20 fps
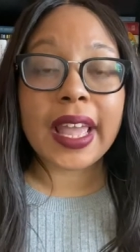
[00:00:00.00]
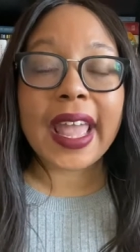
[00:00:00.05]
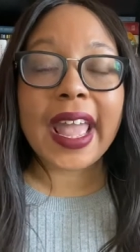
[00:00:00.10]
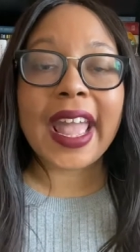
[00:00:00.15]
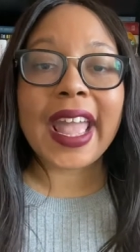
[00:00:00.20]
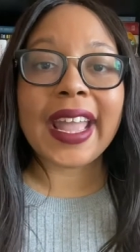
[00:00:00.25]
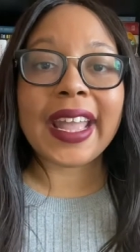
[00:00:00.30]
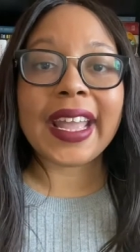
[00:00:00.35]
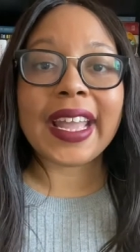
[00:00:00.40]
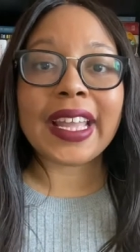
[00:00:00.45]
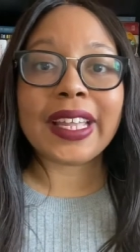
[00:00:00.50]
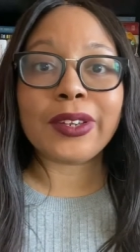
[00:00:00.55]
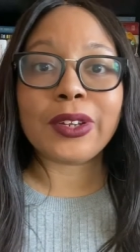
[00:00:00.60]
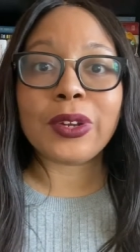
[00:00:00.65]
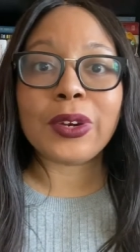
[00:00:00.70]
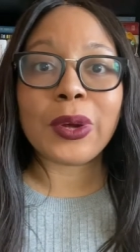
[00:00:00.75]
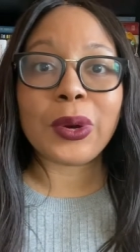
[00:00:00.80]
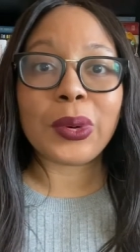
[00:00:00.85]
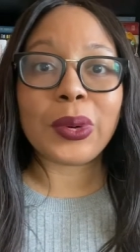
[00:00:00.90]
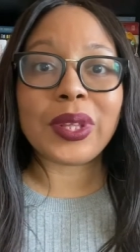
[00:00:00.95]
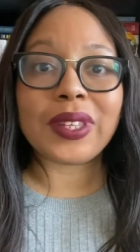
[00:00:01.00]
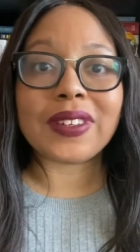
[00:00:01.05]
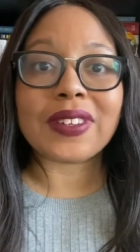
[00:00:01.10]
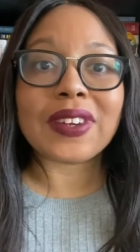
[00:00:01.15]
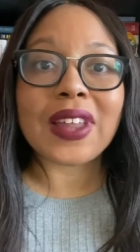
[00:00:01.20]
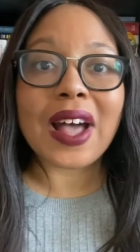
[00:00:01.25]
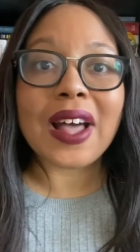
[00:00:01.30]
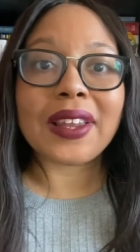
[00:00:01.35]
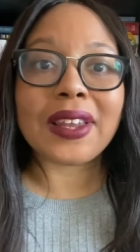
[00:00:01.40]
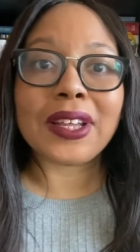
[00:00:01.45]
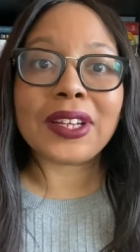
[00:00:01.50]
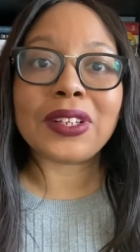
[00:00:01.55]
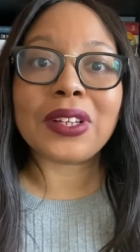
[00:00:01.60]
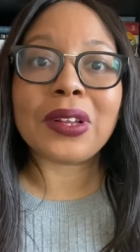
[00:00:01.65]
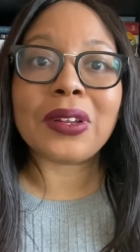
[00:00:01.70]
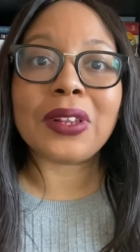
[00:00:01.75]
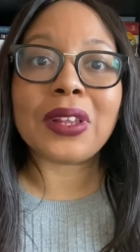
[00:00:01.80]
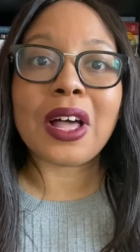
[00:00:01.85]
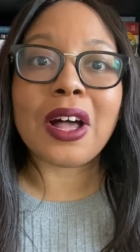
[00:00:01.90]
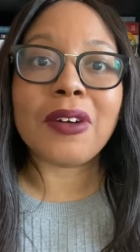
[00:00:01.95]
And, you know, it's not like the
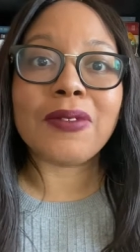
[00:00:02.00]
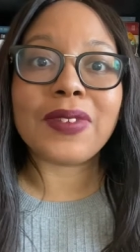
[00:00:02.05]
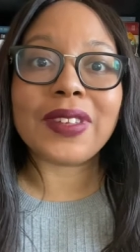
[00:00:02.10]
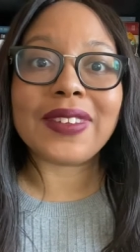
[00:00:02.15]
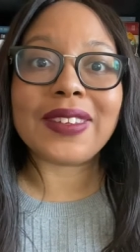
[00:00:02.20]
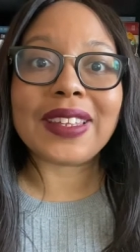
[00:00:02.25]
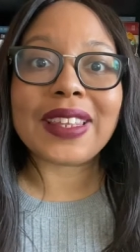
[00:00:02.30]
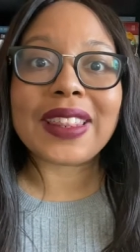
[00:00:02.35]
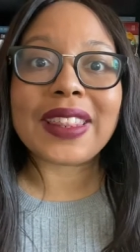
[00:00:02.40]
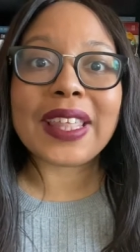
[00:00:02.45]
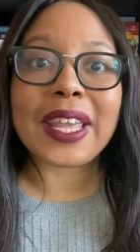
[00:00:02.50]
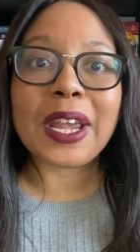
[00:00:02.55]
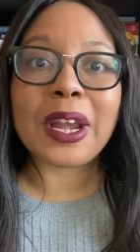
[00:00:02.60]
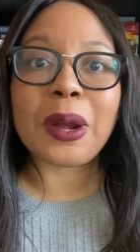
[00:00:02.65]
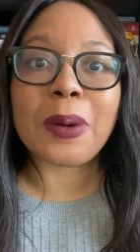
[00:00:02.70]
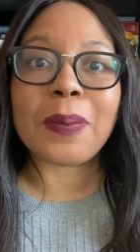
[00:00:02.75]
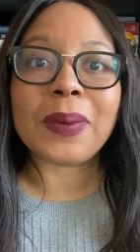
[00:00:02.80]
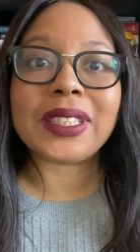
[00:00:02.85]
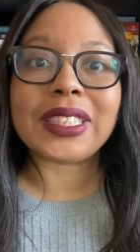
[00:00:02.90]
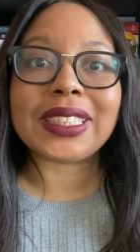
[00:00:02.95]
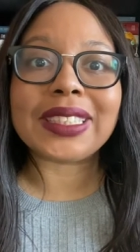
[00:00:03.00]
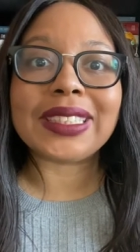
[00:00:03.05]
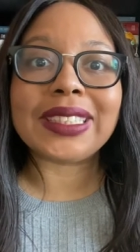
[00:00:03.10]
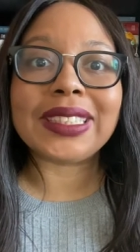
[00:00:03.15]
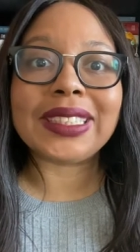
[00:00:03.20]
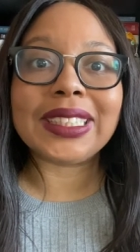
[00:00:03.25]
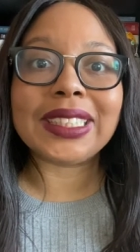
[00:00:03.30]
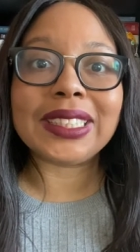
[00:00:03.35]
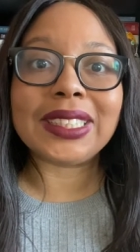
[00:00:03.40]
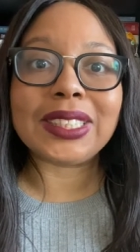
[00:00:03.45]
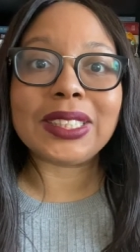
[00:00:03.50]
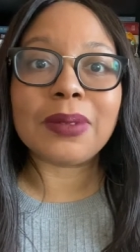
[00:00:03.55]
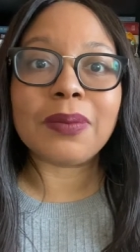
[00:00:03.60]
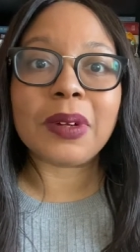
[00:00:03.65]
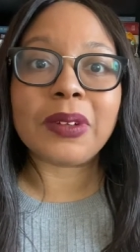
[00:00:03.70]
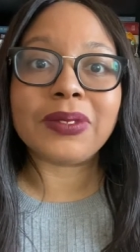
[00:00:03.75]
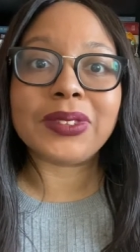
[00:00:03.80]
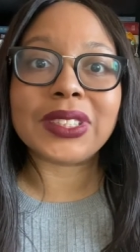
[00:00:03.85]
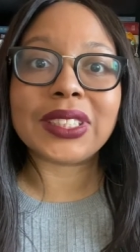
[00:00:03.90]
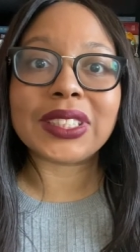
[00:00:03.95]
love isn't there, but the system
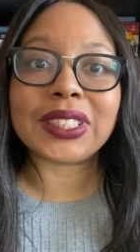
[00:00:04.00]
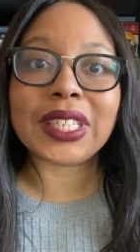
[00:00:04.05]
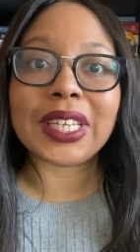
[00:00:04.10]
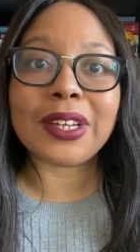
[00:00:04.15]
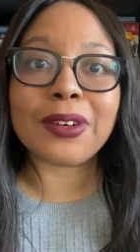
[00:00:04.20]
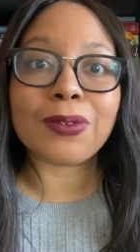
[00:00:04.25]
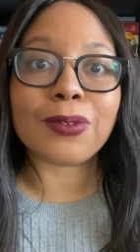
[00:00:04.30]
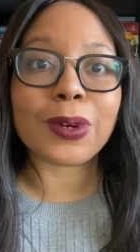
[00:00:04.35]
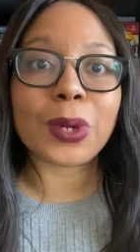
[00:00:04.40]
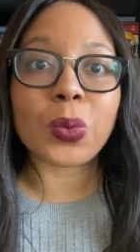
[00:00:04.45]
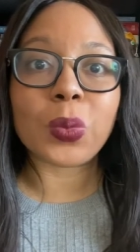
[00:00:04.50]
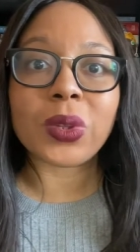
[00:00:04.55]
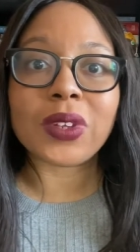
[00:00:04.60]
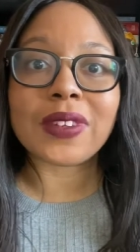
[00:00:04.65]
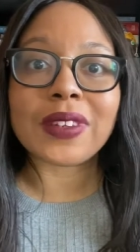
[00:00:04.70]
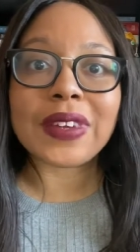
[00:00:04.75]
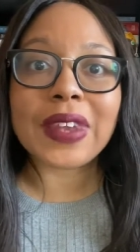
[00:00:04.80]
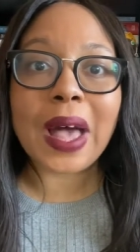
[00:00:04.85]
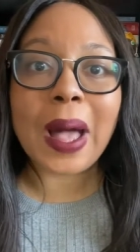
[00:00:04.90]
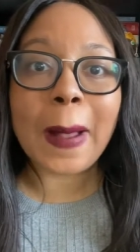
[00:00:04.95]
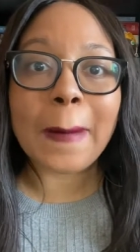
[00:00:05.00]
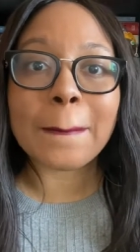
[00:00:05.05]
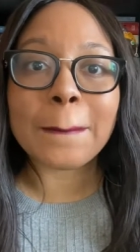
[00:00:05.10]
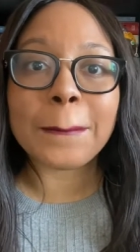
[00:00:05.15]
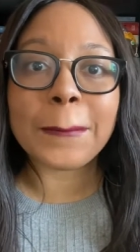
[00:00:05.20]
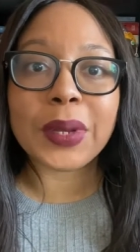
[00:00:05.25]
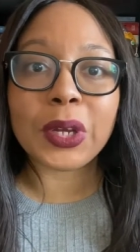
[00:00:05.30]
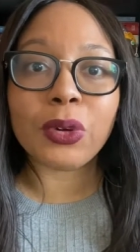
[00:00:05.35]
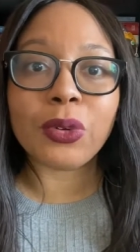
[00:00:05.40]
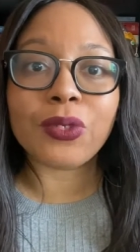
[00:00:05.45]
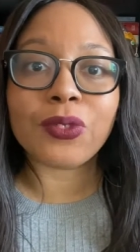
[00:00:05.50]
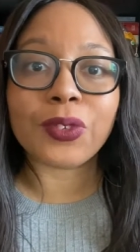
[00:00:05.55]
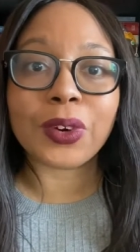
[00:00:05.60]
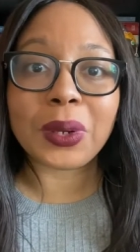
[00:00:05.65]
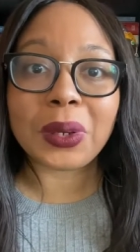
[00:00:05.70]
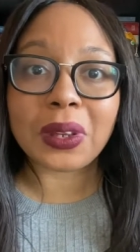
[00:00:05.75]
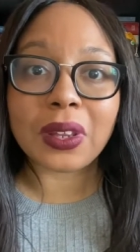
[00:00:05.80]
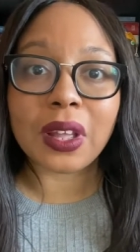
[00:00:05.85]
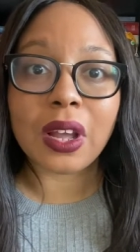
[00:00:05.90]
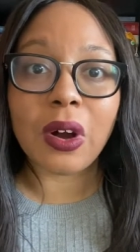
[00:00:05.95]
of slavery was not built
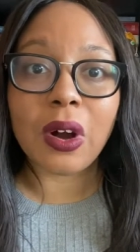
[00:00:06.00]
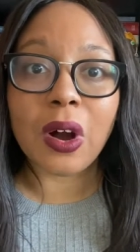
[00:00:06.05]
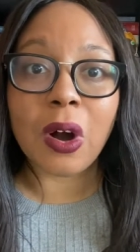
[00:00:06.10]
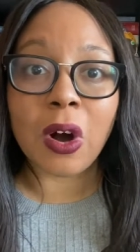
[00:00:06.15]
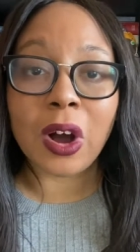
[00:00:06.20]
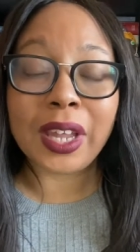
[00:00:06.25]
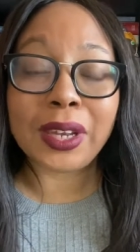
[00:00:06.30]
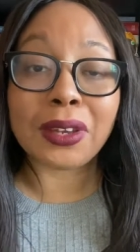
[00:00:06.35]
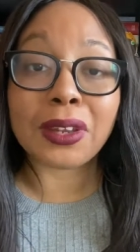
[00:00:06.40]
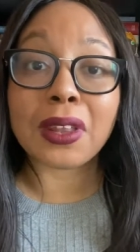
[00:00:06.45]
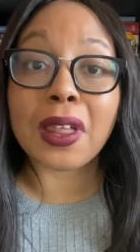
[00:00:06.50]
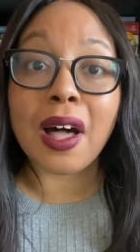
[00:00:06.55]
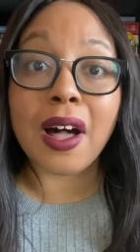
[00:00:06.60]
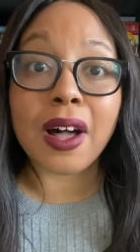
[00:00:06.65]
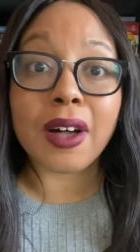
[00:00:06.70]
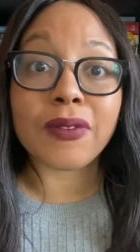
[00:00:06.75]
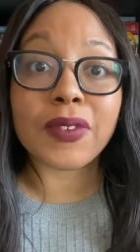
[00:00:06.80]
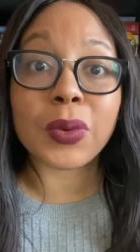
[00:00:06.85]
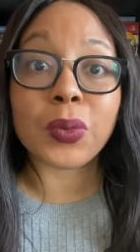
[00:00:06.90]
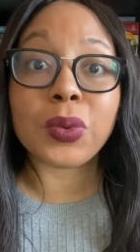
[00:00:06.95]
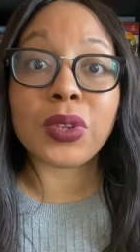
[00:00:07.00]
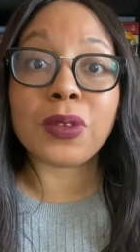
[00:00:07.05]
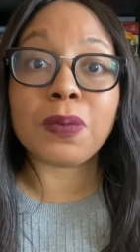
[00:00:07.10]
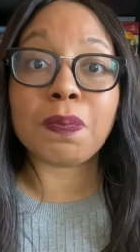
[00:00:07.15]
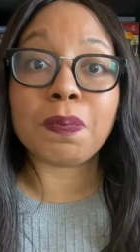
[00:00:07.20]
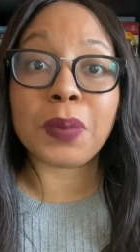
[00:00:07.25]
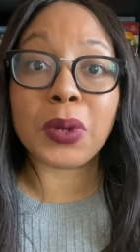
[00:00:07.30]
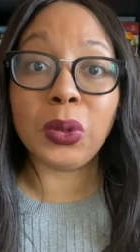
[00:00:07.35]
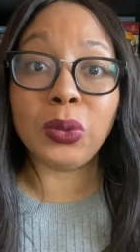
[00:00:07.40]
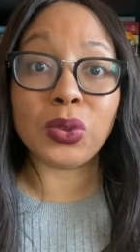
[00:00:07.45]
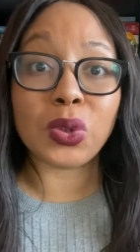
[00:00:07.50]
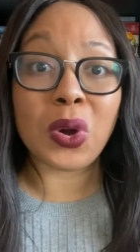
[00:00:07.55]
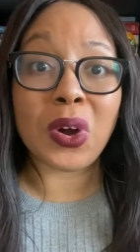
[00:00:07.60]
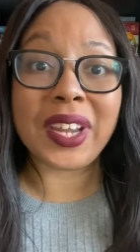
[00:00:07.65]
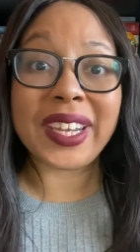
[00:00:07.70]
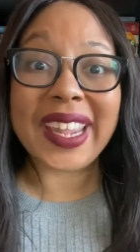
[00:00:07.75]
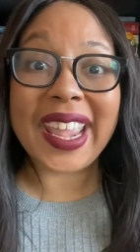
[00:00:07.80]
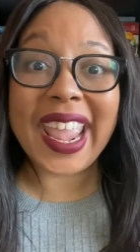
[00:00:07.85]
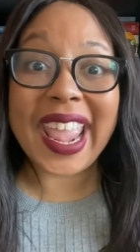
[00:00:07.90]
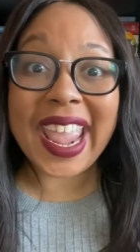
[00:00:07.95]
for on love. It was built
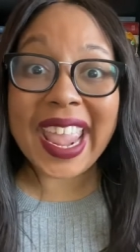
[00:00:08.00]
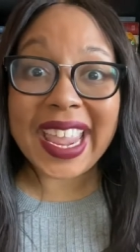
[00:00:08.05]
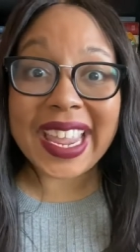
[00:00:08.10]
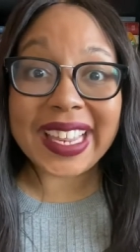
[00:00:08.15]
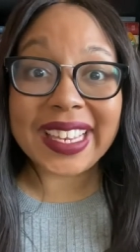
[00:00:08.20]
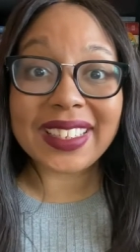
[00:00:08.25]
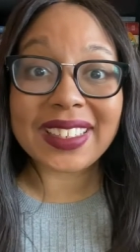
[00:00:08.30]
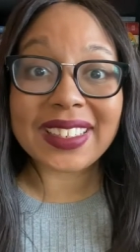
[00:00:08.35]
on hate.